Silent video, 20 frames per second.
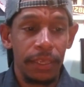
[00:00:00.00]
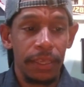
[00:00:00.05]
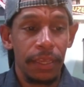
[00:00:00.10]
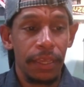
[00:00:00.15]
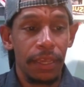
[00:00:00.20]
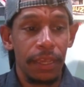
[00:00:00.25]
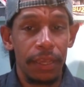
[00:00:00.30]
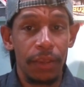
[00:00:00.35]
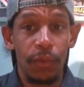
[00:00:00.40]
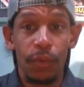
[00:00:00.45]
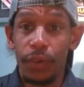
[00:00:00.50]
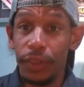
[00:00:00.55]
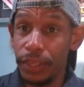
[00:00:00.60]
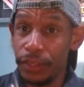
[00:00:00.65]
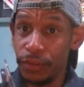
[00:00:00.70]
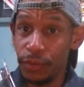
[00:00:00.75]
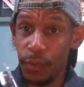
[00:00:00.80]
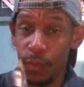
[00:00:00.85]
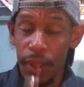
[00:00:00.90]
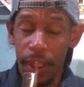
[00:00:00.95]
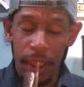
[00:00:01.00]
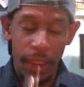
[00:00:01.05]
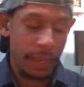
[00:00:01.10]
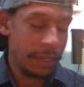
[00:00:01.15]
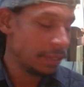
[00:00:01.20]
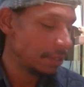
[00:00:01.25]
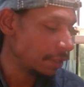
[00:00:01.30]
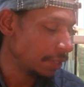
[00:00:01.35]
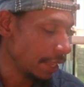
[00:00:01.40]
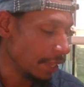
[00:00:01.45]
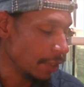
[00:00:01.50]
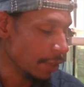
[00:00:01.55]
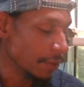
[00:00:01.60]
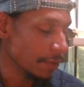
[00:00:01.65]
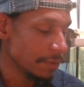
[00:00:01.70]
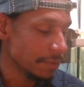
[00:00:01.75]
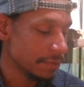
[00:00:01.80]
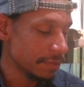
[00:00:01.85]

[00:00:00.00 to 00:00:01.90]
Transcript: Uh, we'll get to why later.